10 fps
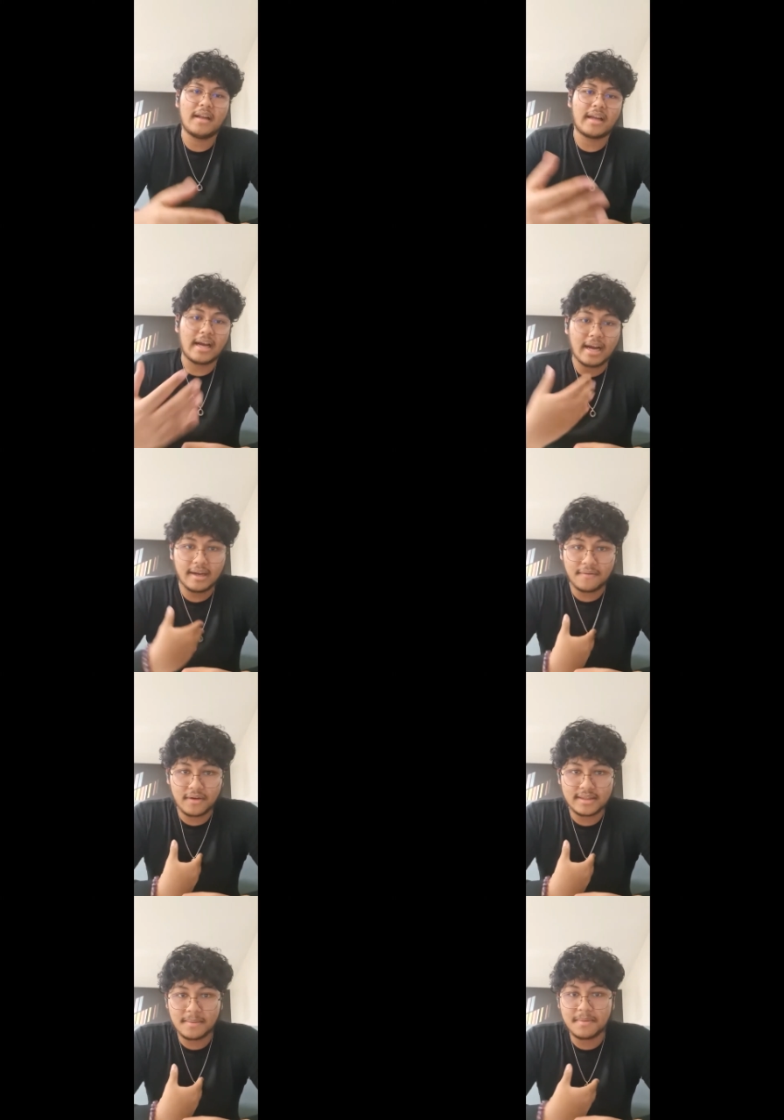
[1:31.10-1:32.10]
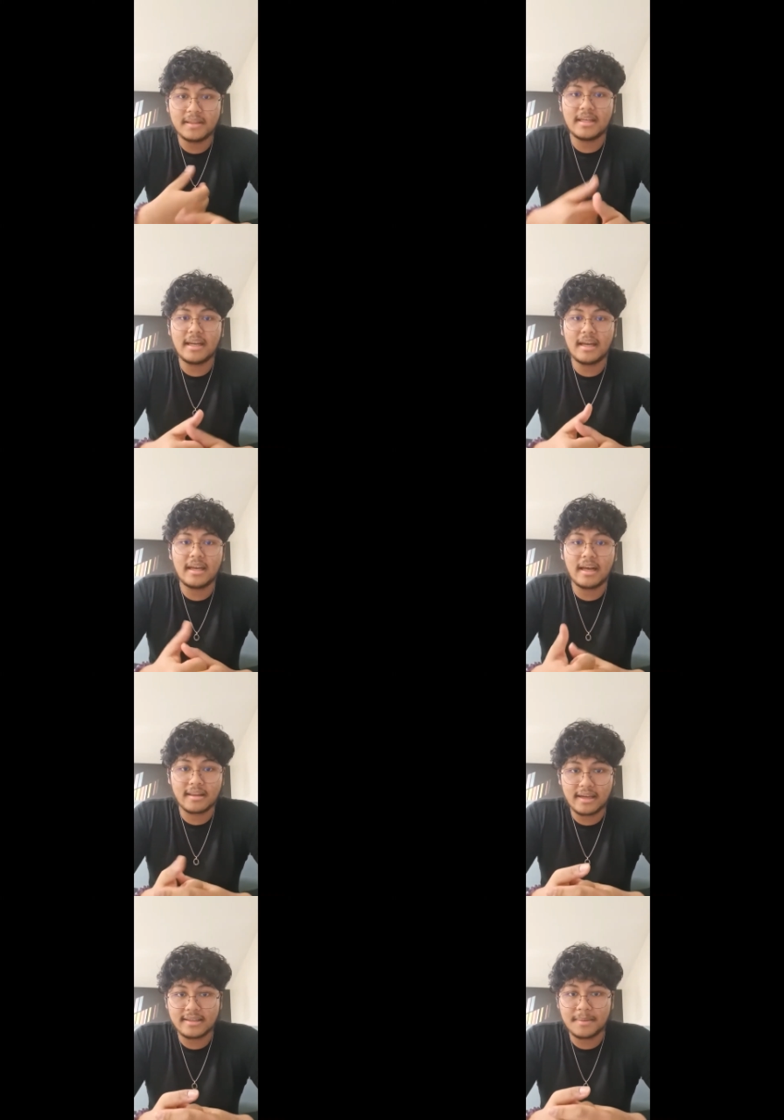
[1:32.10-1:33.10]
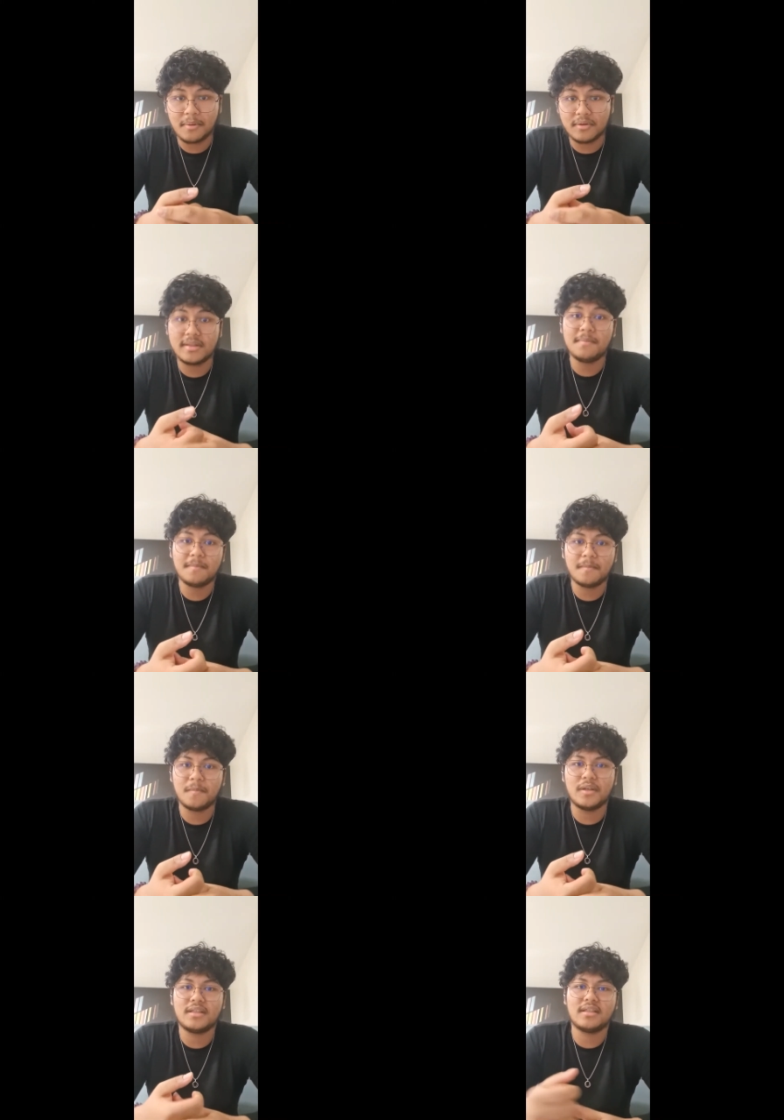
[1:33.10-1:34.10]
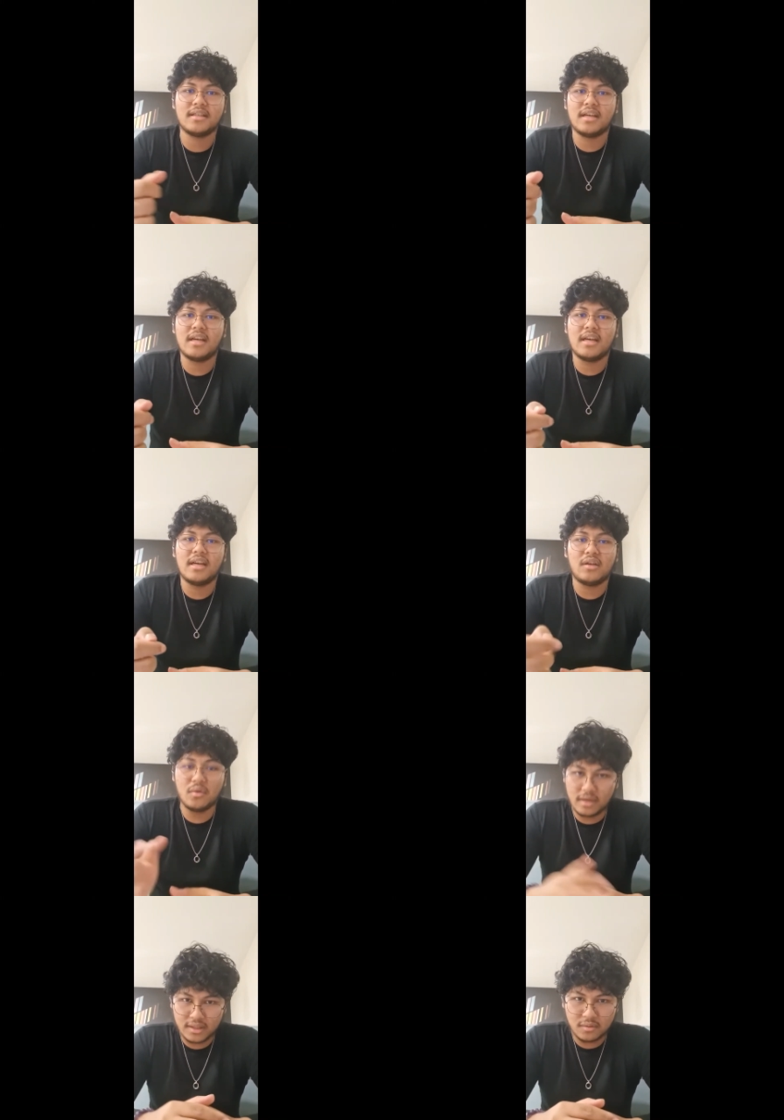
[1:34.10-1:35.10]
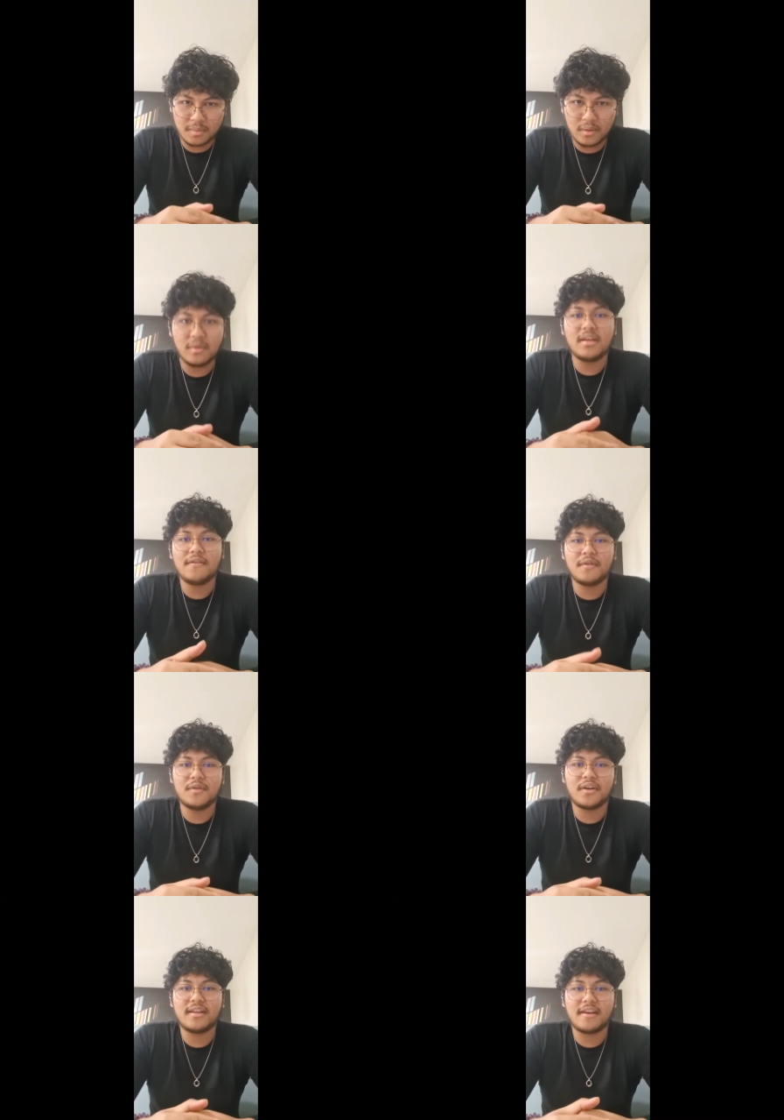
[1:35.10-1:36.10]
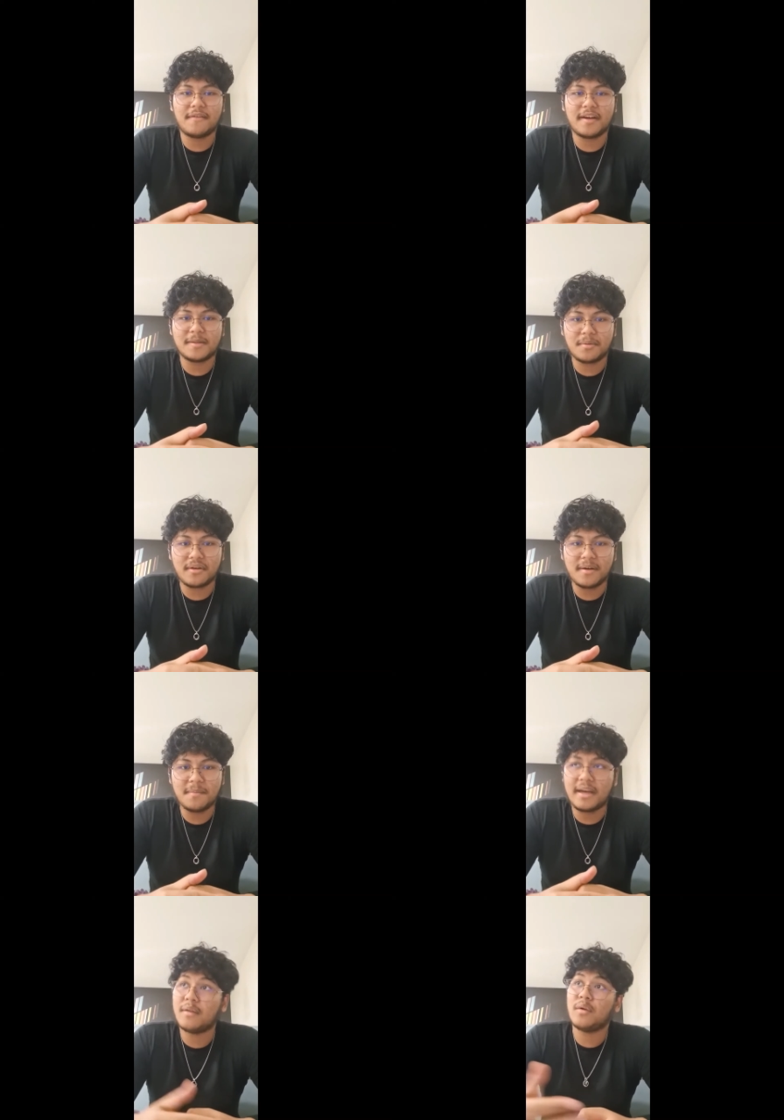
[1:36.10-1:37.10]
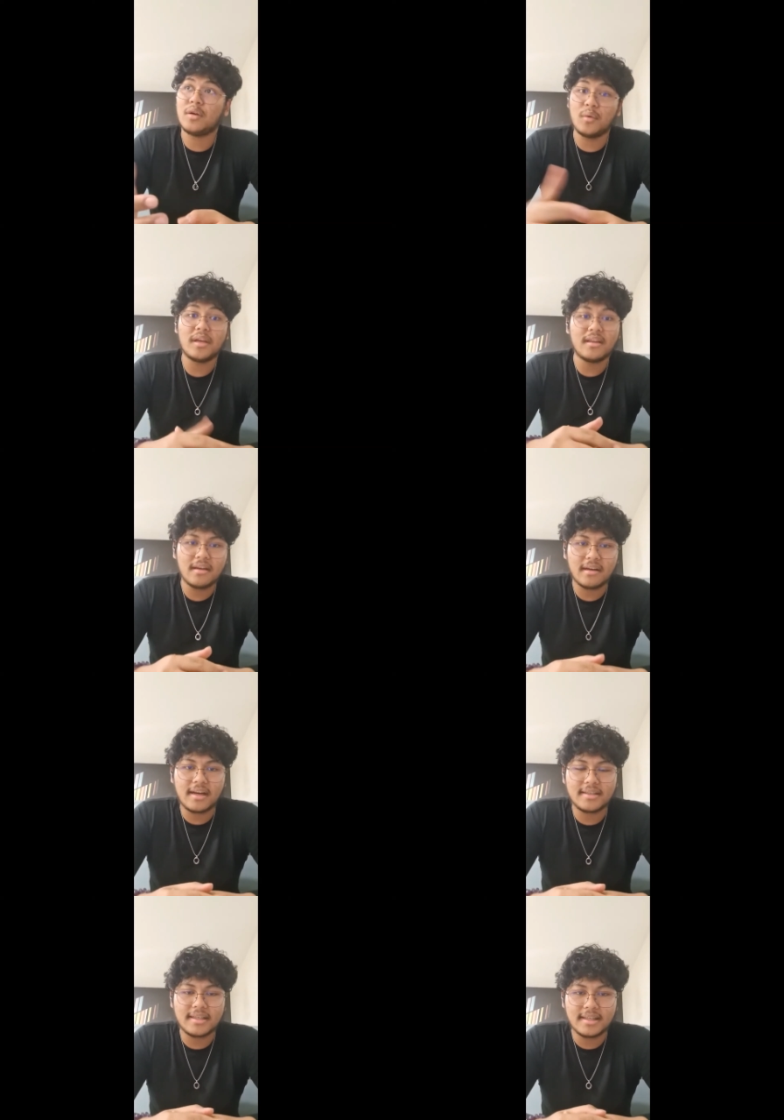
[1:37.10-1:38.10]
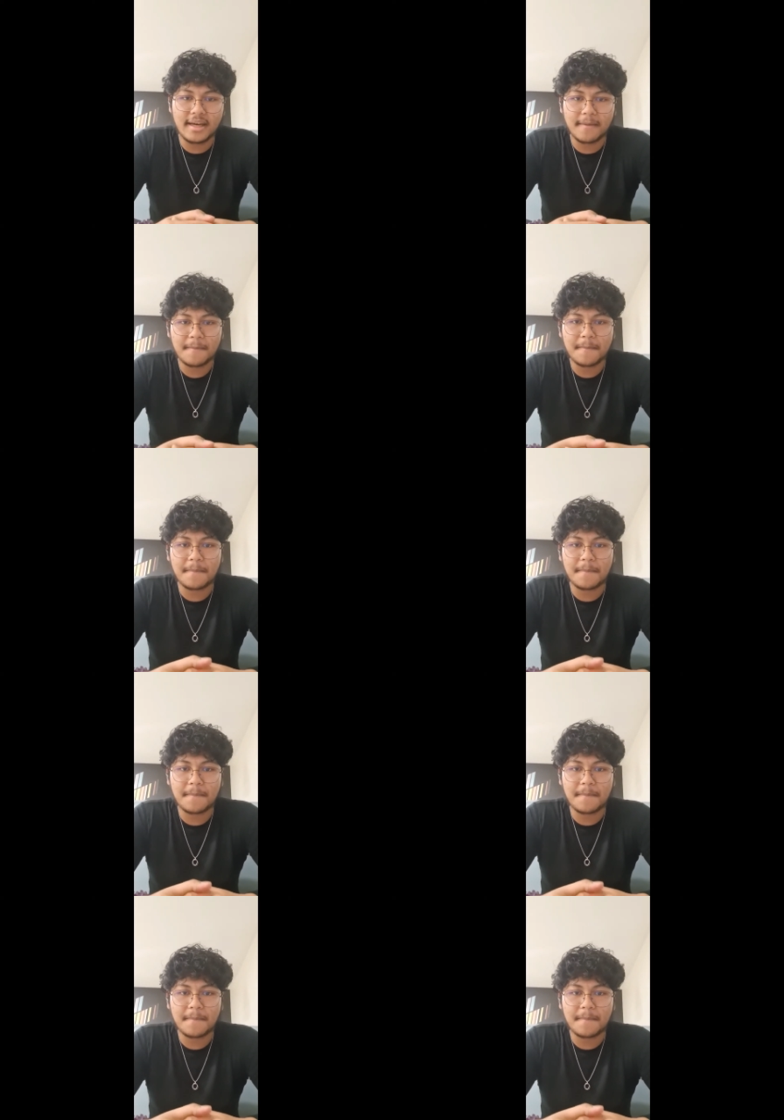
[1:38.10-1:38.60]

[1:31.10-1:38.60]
Like I, for example, did a healthcare symposium, which you guys will be doing if you join the FIS program, and we're doing it here in RCSI.